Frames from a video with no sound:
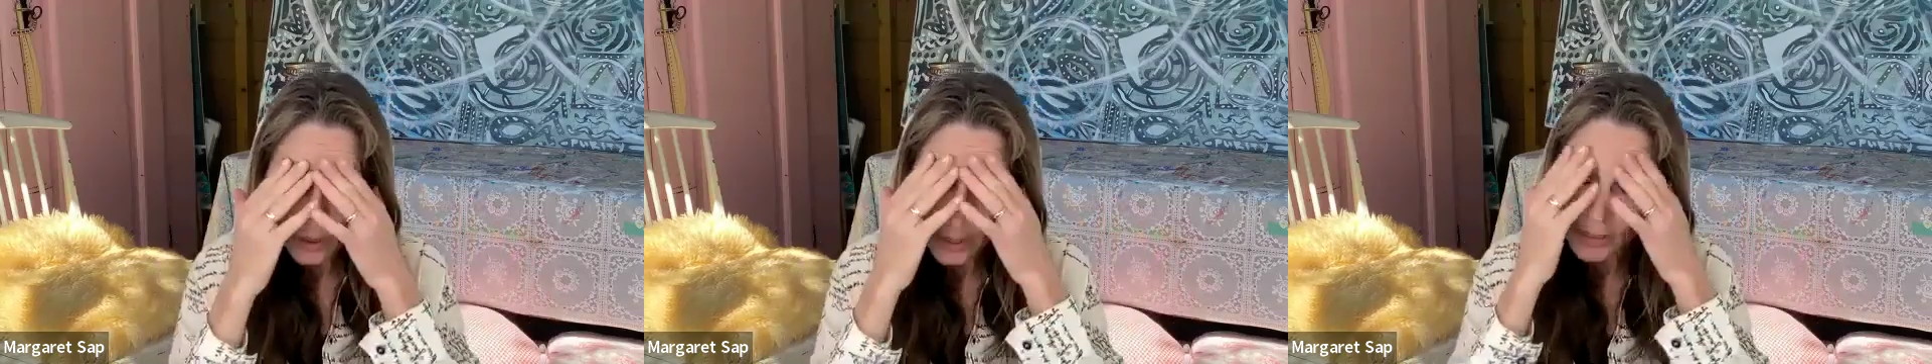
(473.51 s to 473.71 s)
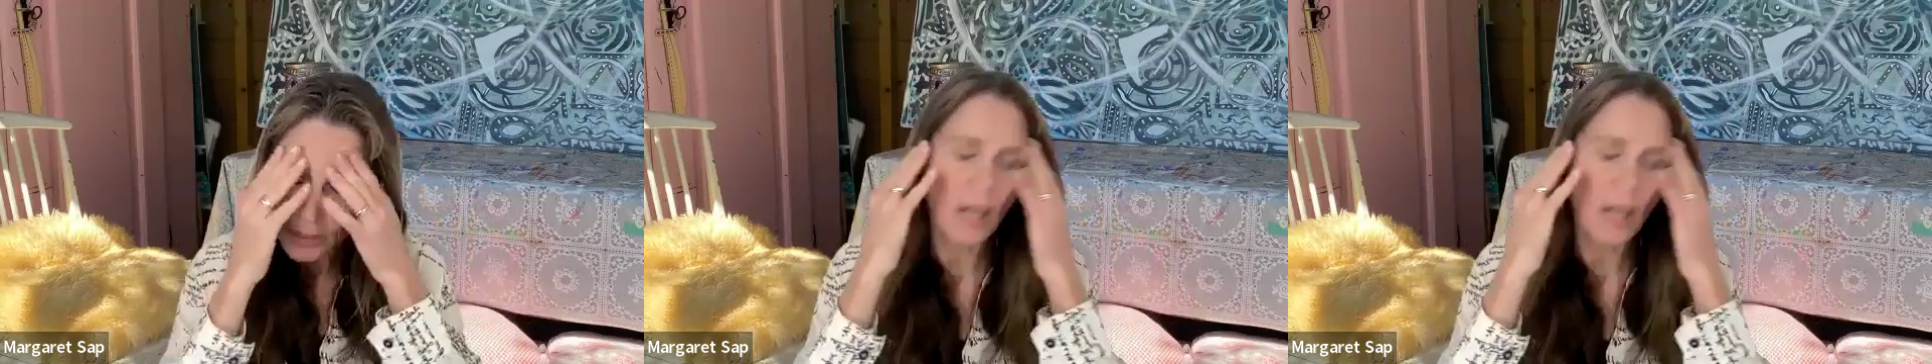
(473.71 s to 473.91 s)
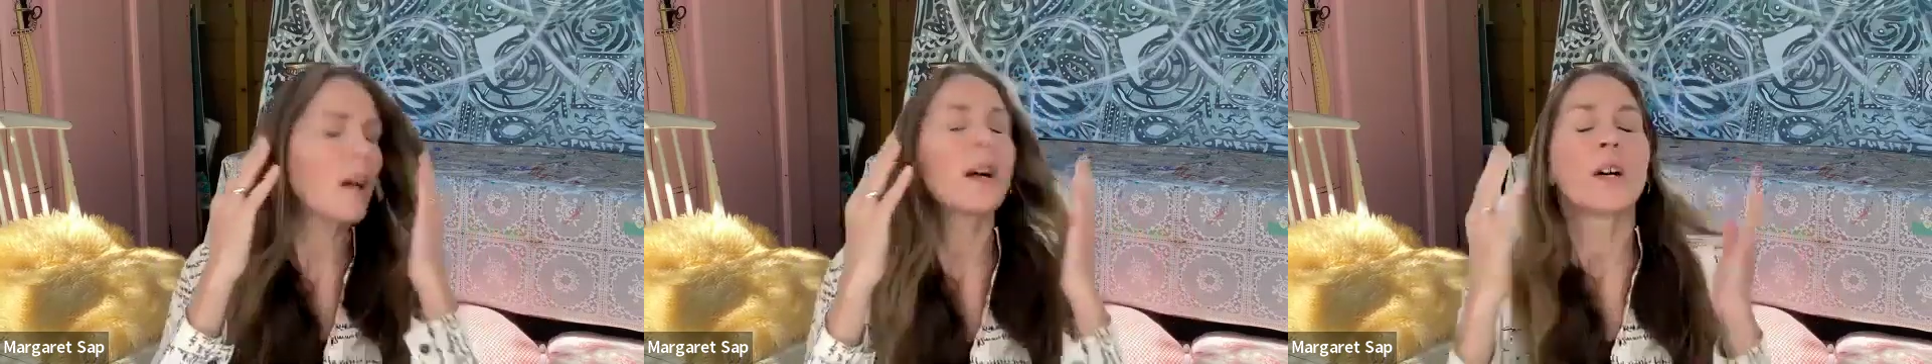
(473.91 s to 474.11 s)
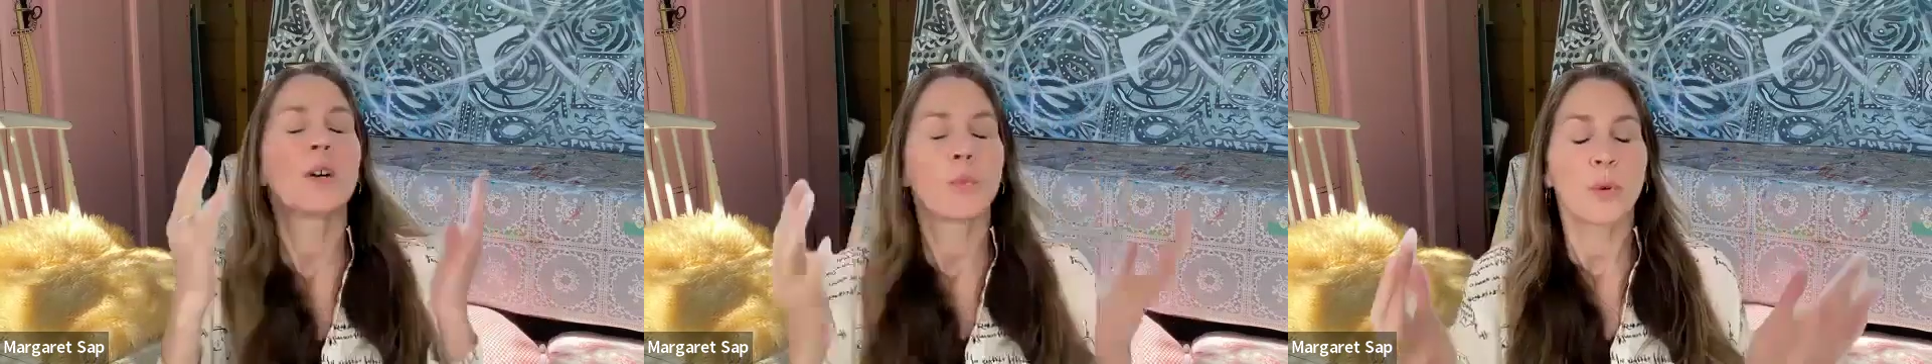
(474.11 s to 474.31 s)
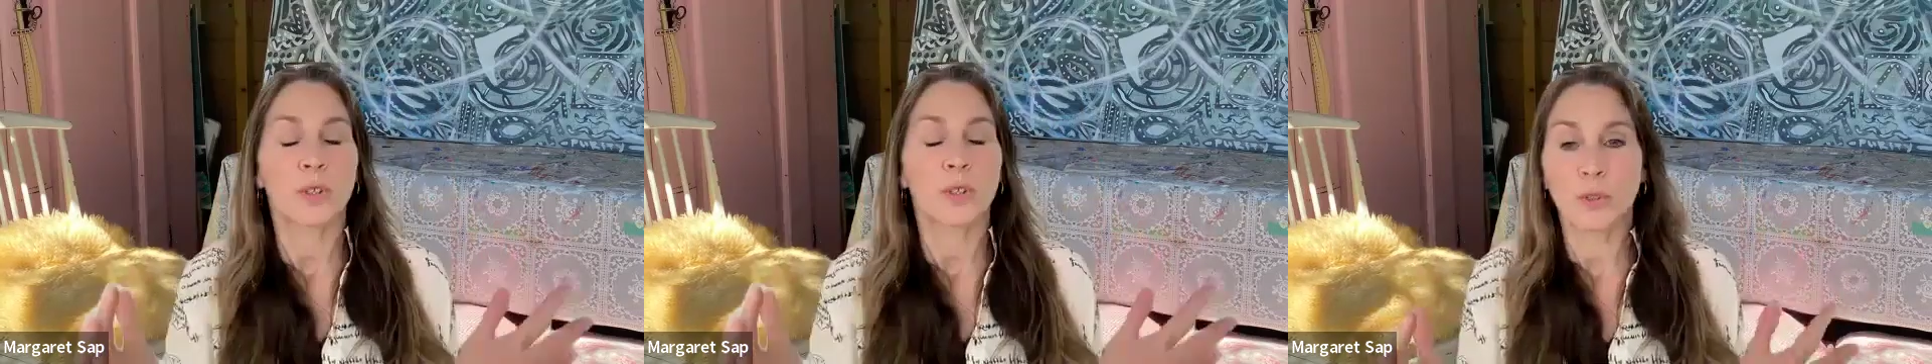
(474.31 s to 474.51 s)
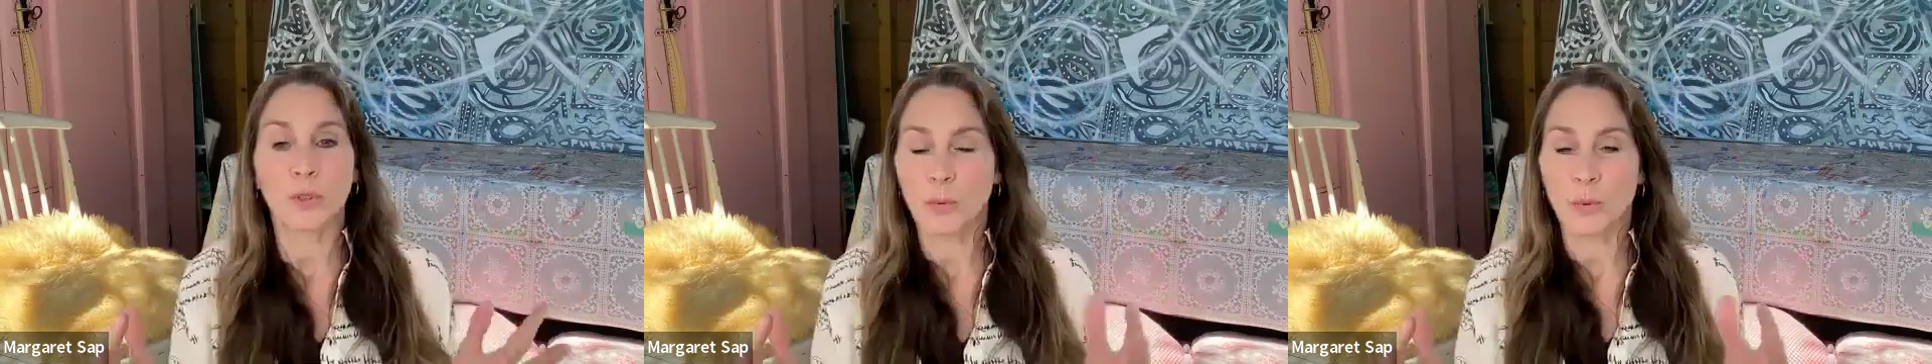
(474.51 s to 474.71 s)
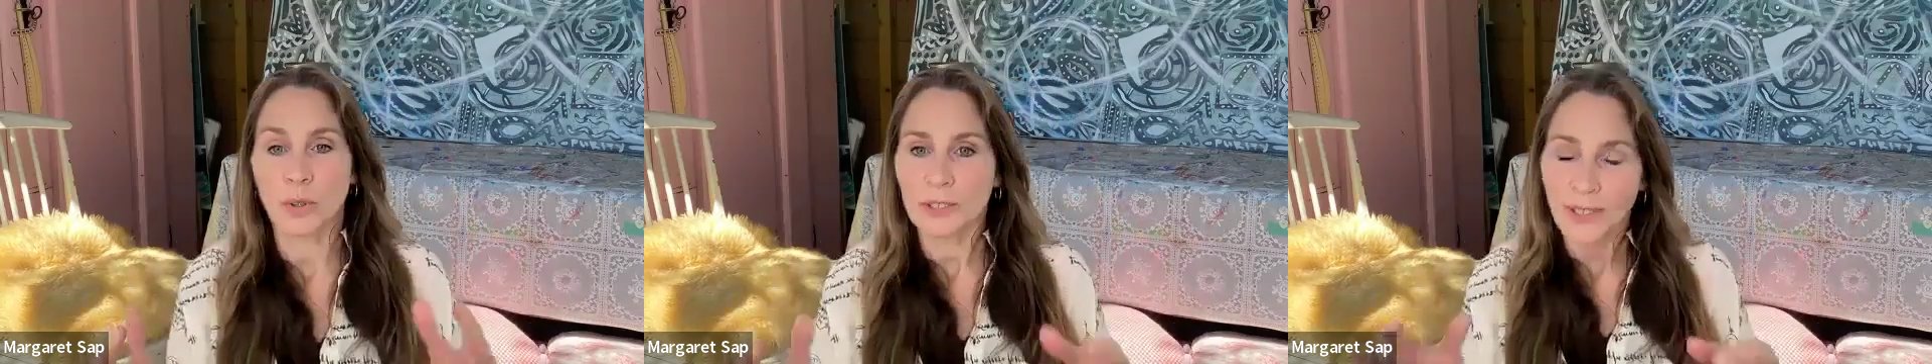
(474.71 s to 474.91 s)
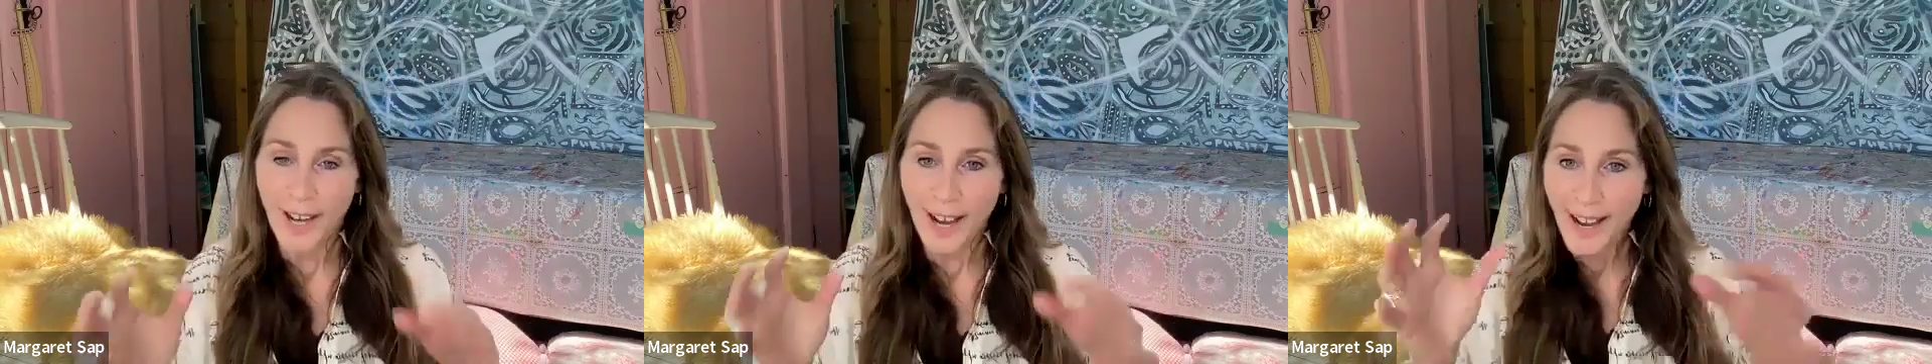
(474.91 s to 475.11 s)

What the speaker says: like, what do you want?